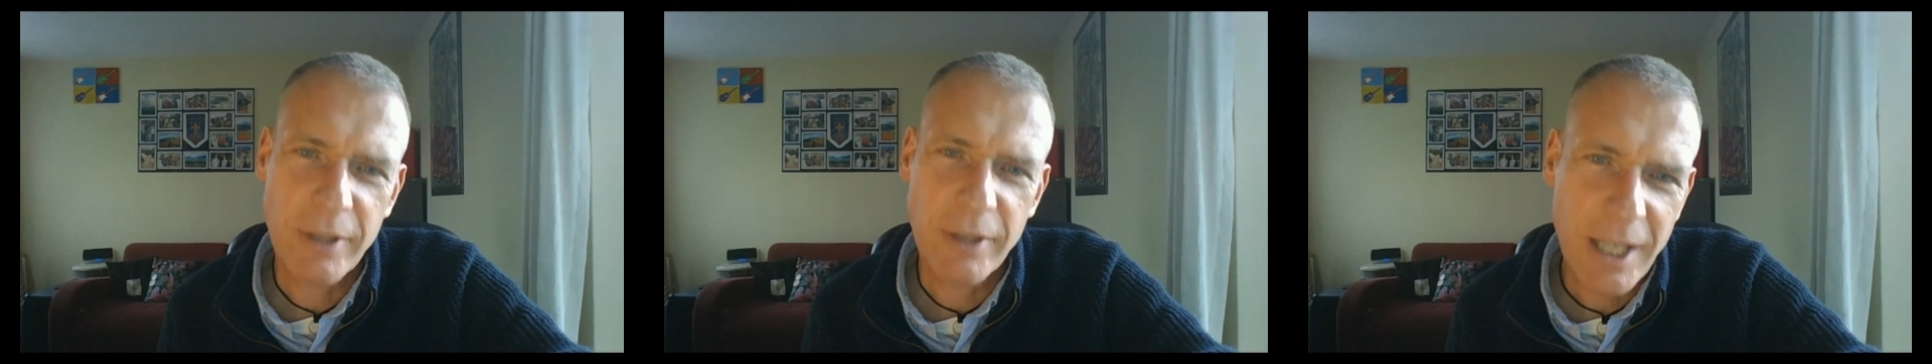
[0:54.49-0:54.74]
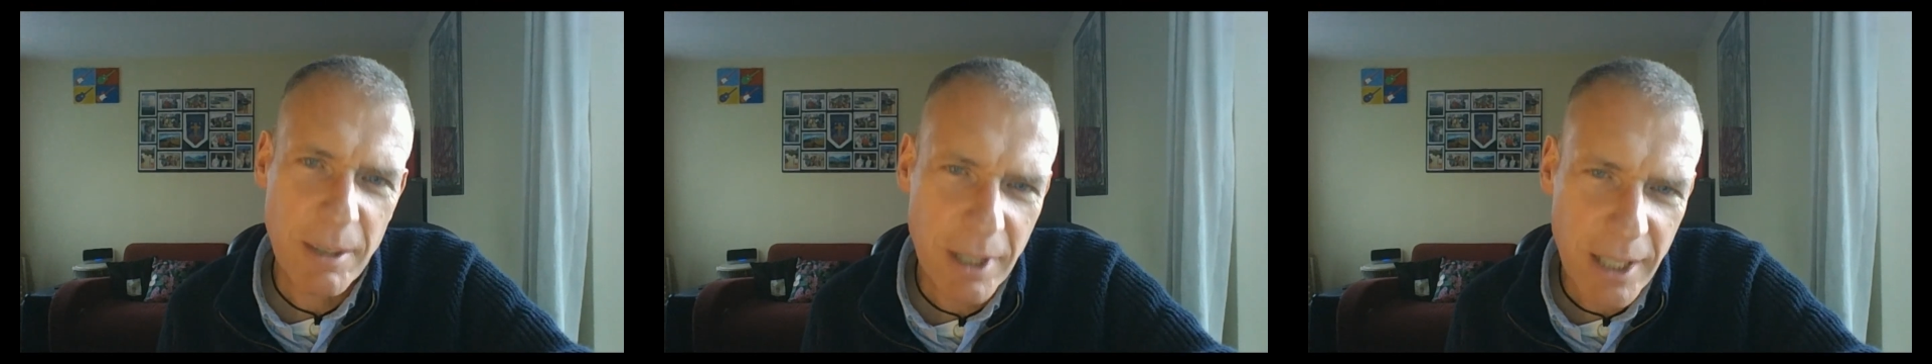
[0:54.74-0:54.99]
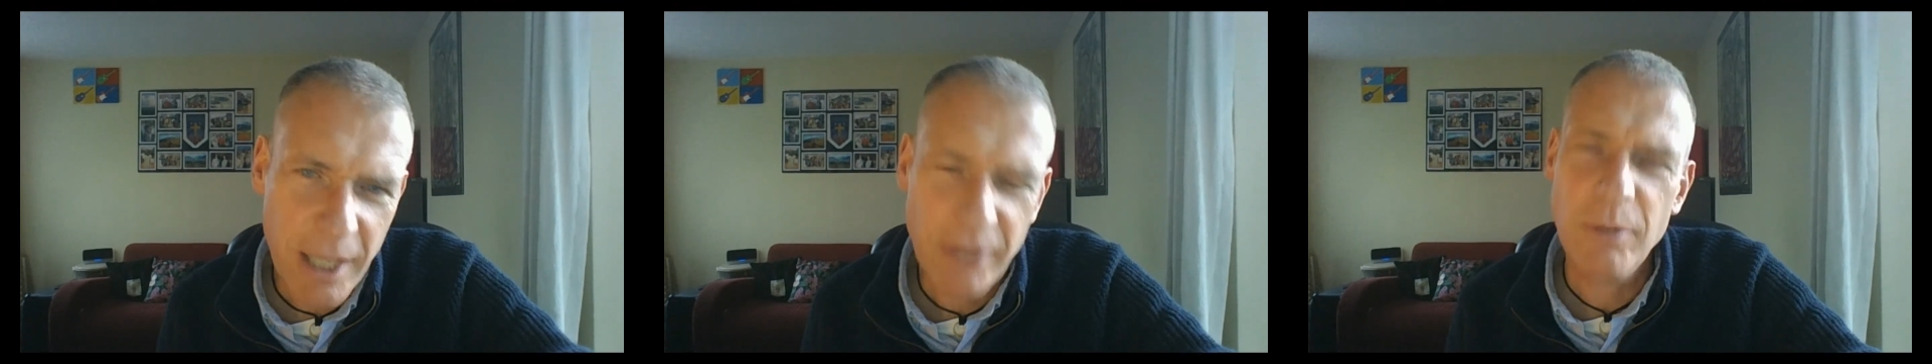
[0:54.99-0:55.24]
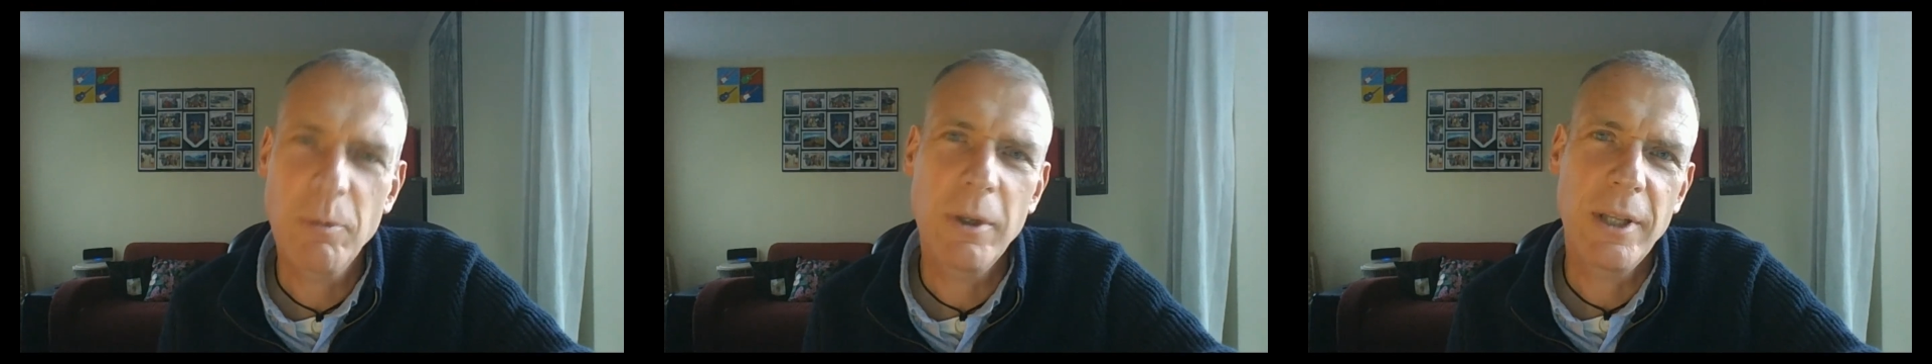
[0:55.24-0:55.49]
keep
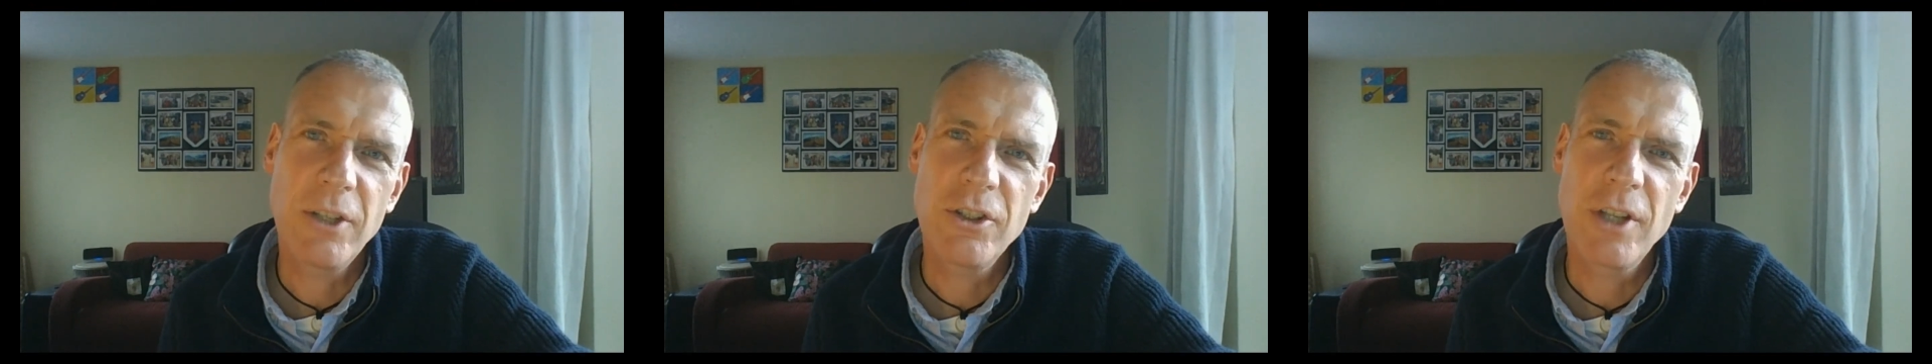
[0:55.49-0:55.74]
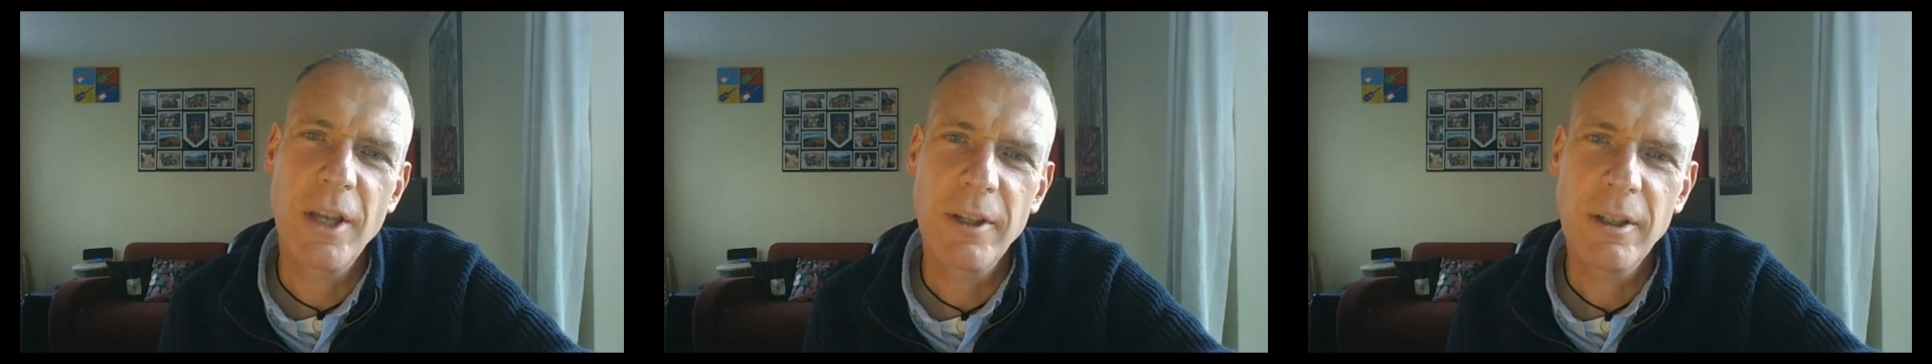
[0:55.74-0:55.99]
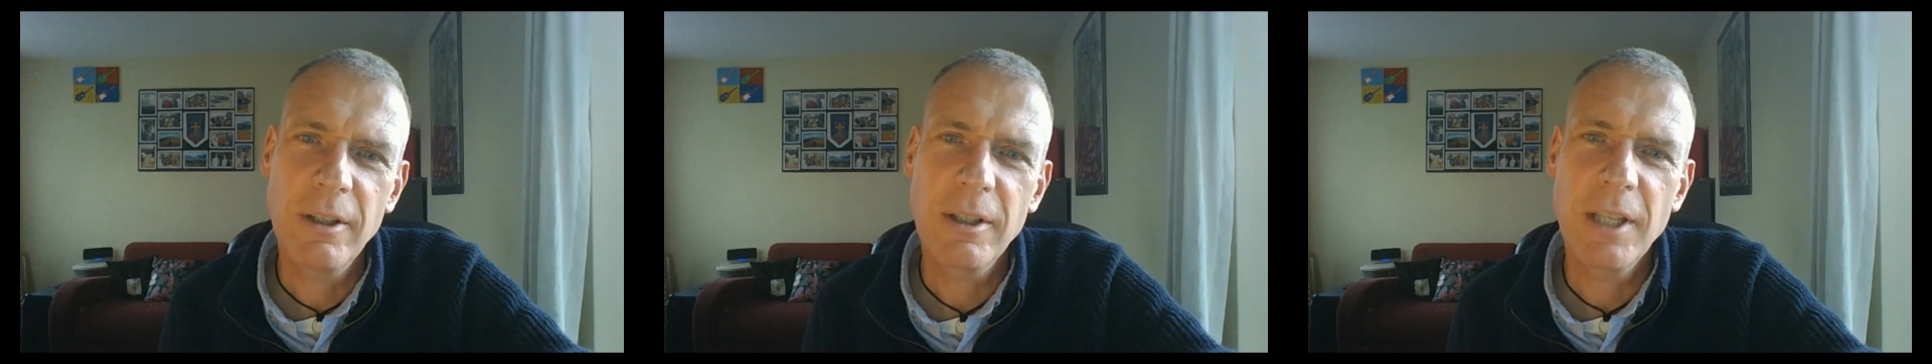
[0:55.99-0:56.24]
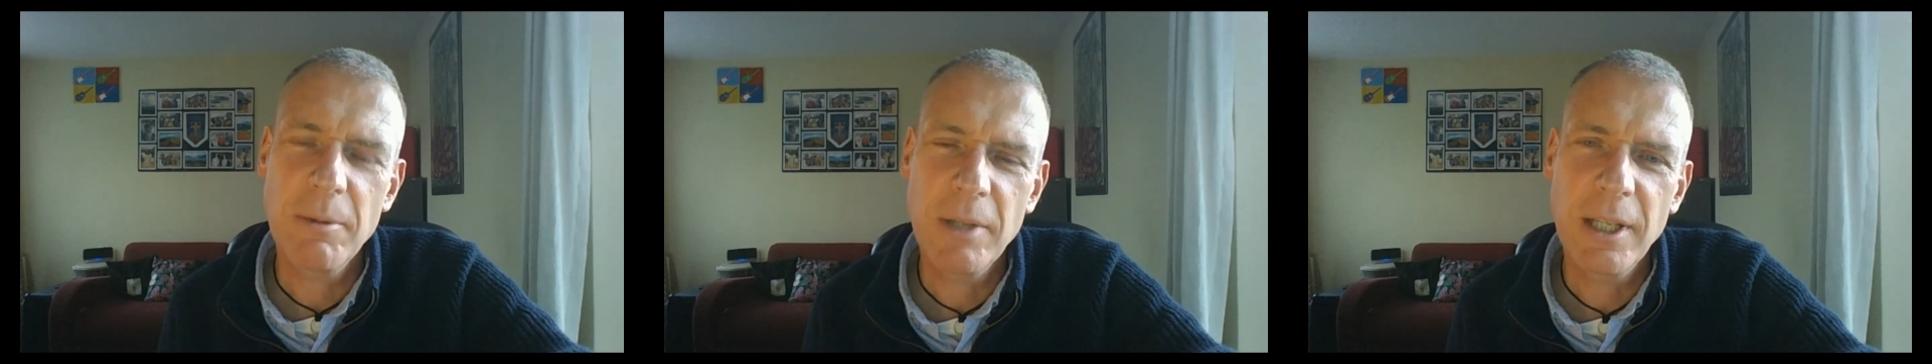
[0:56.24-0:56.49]
connected with each other,
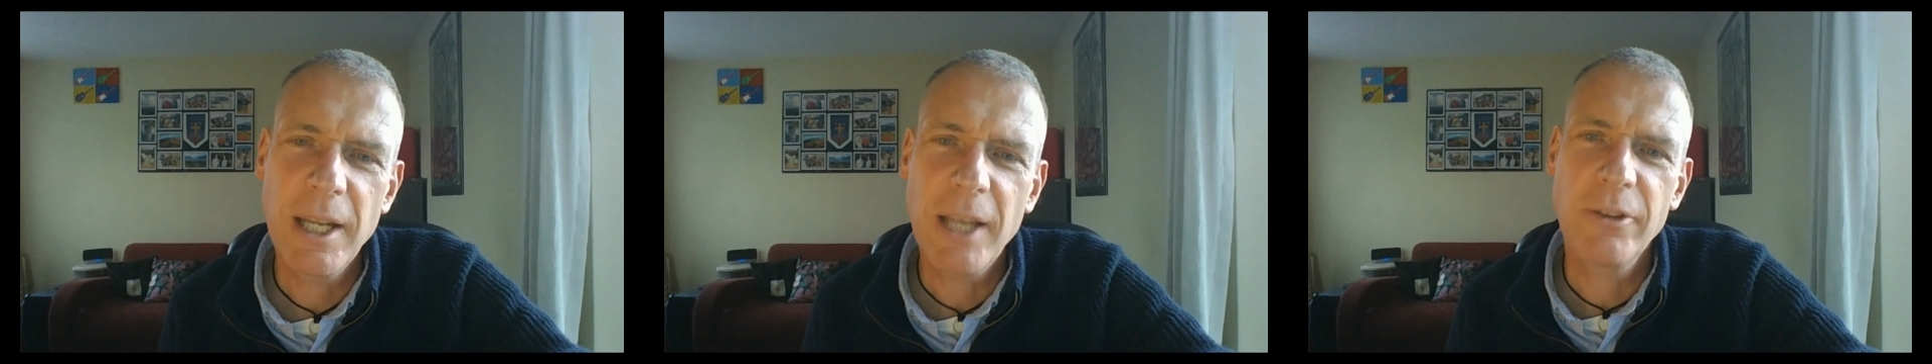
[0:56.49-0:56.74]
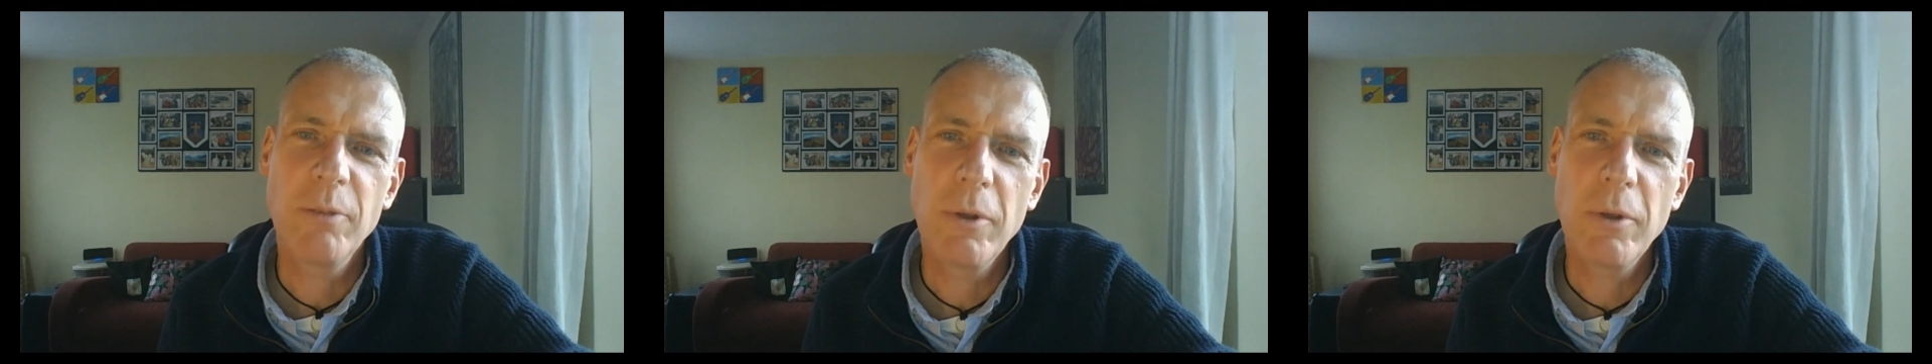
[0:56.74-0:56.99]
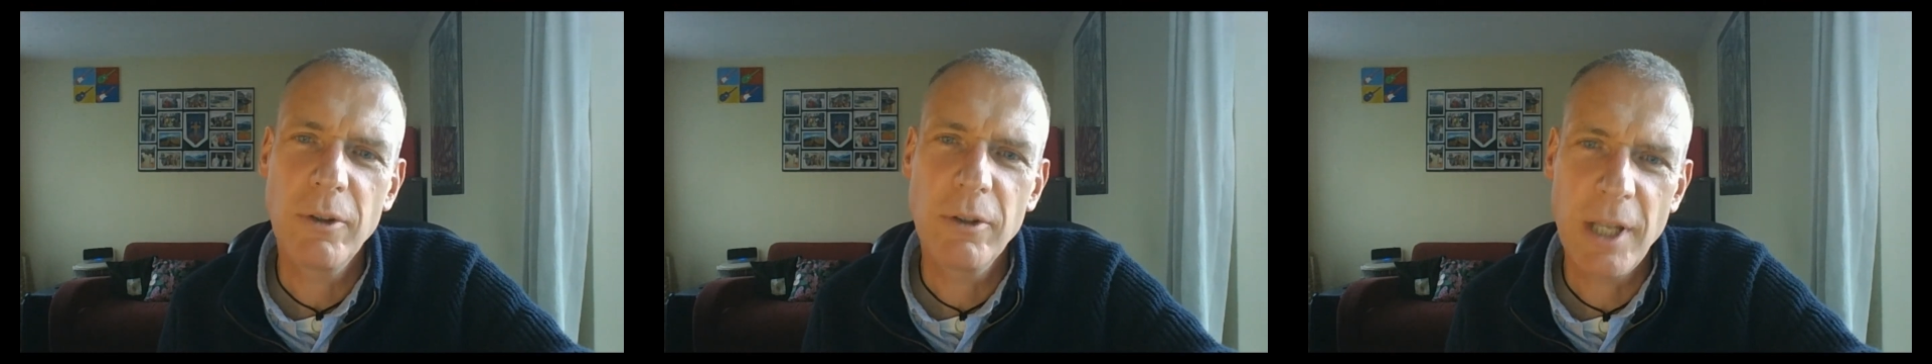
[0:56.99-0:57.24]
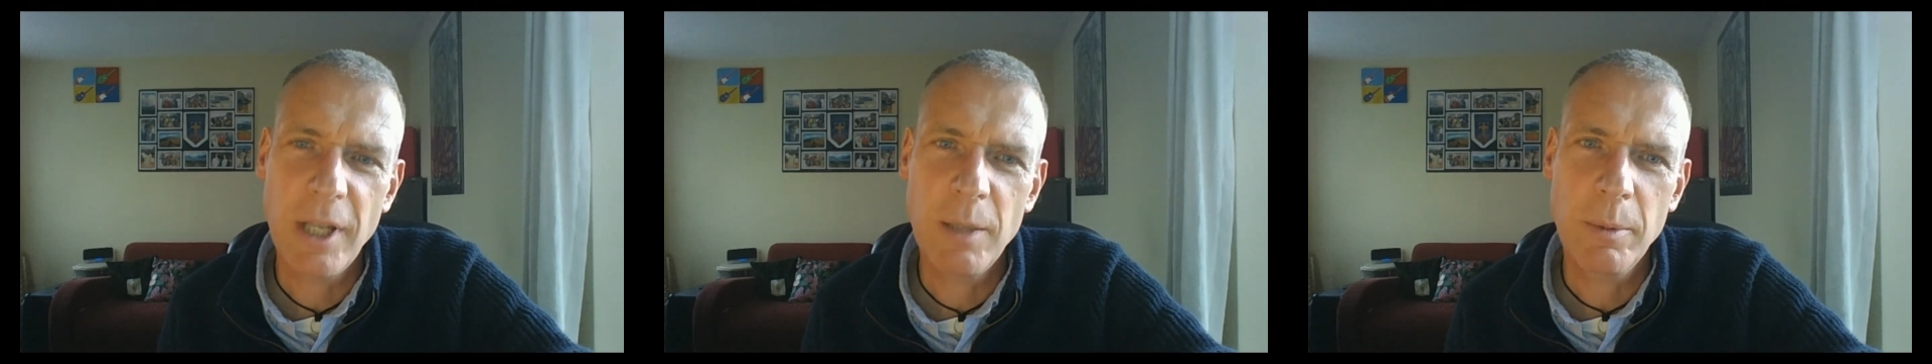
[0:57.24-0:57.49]
keep connected with your
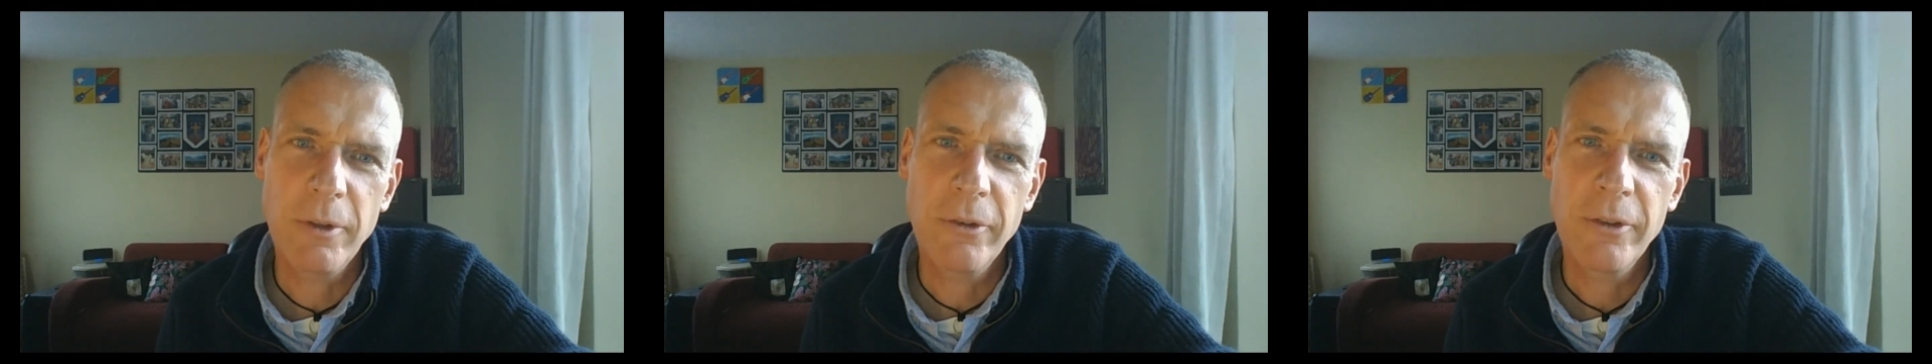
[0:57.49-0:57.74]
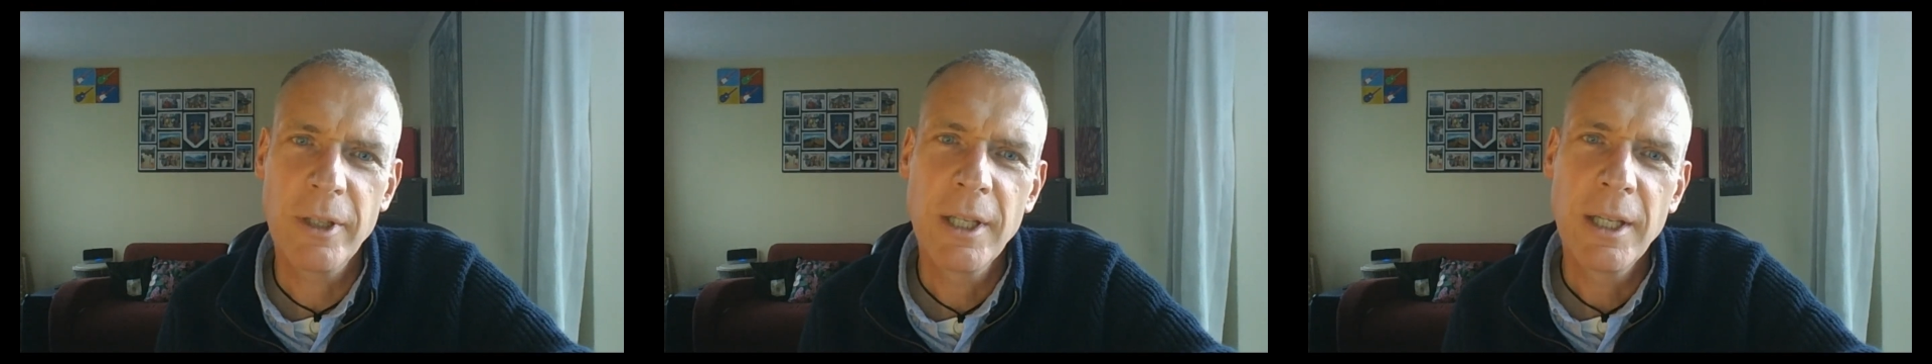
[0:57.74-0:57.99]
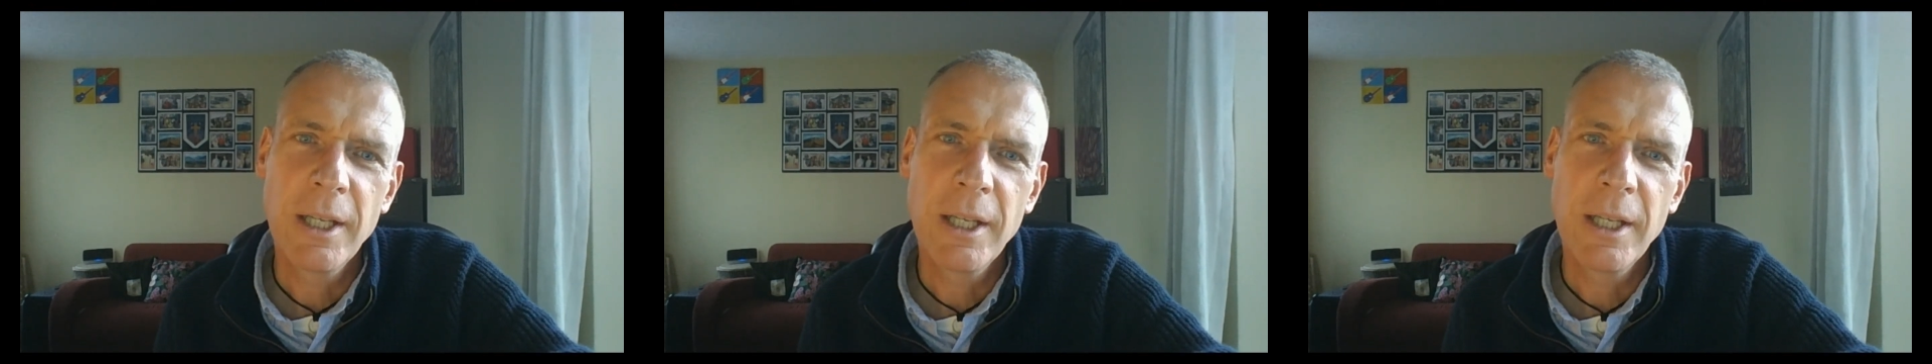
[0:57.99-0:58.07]
neighbours.